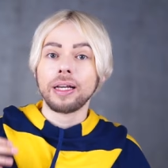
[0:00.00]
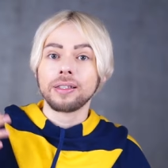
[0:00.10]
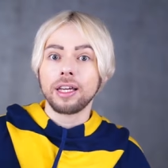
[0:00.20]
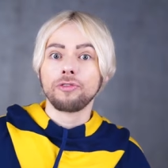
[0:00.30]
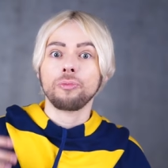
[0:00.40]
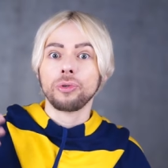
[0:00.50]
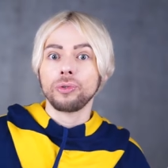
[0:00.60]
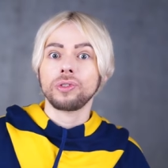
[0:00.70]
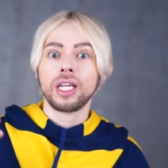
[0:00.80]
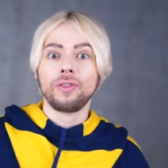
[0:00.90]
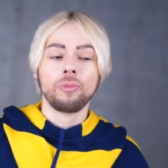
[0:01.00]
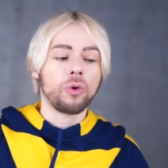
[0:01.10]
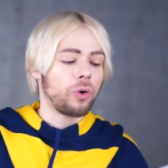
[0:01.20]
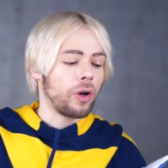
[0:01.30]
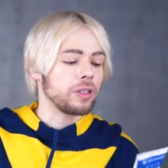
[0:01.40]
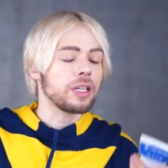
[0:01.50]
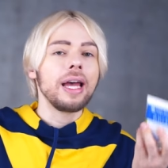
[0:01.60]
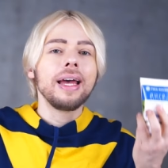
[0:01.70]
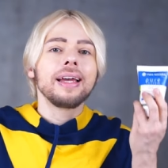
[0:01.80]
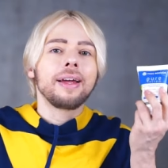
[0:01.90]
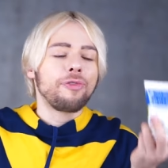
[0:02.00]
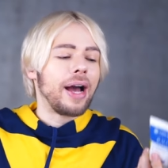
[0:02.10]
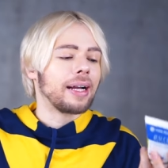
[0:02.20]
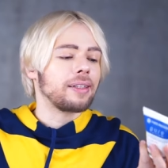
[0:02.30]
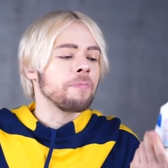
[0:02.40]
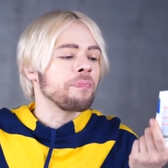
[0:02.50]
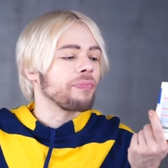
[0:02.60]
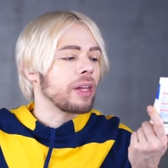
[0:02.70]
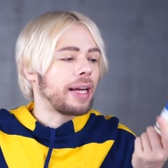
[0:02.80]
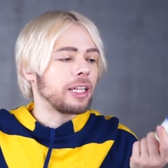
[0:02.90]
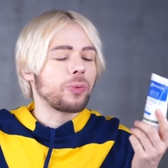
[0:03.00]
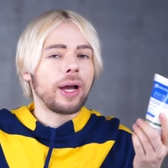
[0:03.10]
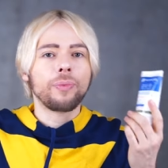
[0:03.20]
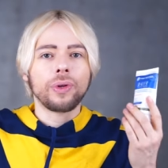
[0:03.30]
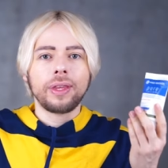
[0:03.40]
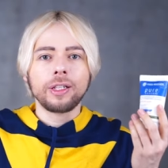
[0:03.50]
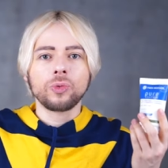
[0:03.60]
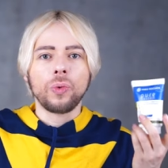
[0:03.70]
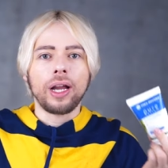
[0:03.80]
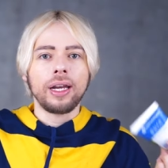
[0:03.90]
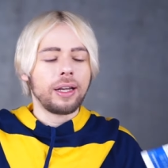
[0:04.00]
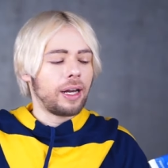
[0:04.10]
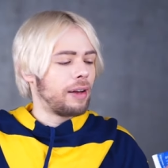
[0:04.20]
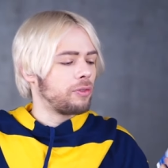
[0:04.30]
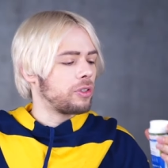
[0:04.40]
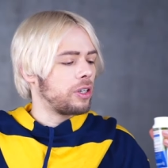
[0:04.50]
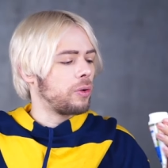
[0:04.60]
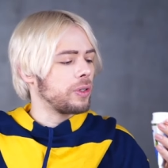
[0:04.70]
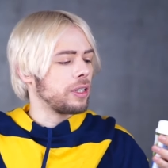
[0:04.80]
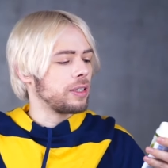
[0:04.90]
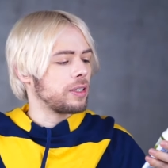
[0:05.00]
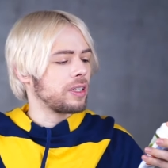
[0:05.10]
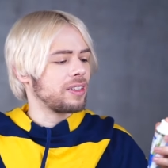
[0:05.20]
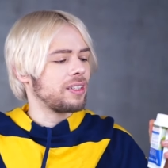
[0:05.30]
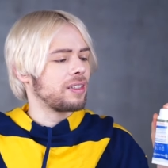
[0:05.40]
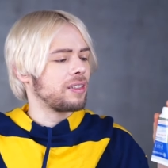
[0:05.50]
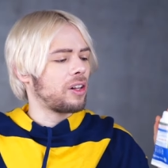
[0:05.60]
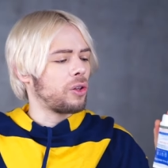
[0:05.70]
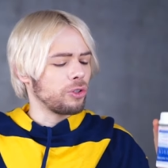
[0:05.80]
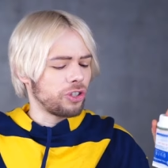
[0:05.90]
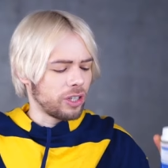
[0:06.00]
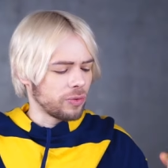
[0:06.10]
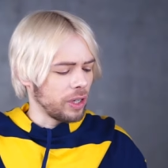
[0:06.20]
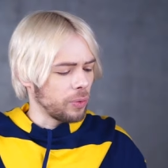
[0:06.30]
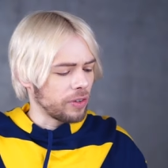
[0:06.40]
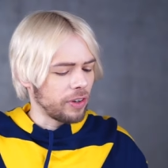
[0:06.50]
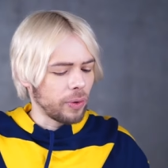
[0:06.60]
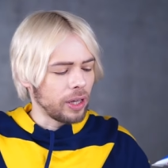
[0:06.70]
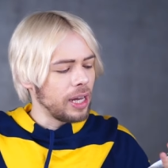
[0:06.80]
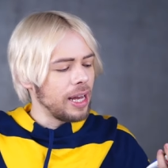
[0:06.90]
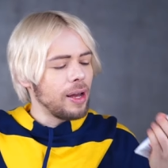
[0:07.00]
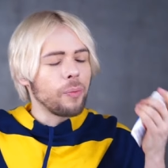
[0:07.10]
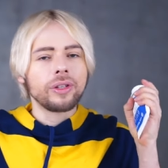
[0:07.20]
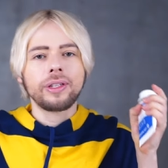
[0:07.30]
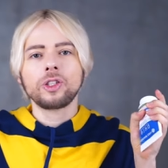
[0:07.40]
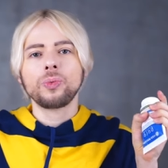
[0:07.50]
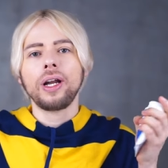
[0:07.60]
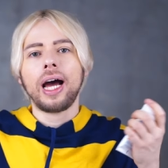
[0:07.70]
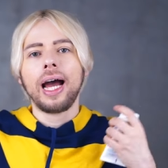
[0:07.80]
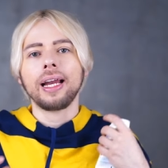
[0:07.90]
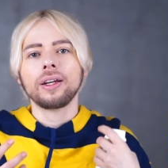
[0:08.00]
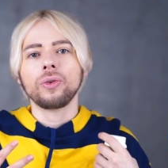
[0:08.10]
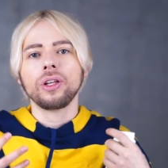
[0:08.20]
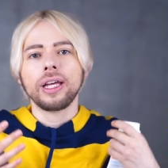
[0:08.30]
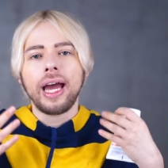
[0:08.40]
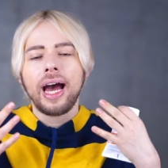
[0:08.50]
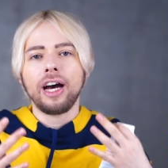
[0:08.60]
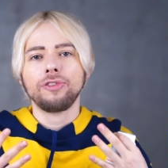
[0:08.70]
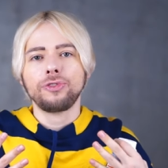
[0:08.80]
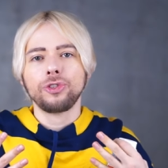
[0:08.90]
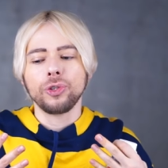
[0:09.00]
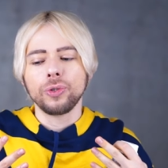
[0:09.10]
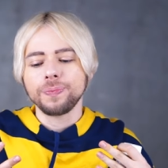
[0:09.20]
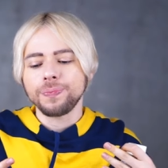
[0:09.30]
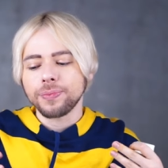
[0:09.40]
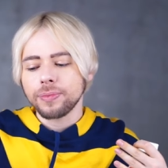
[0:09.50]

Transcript: my skin from producing even more oils. In fact, that's why with this one, I have to turn it always like this because this closure doesn't really work very well. With this one, I literally have to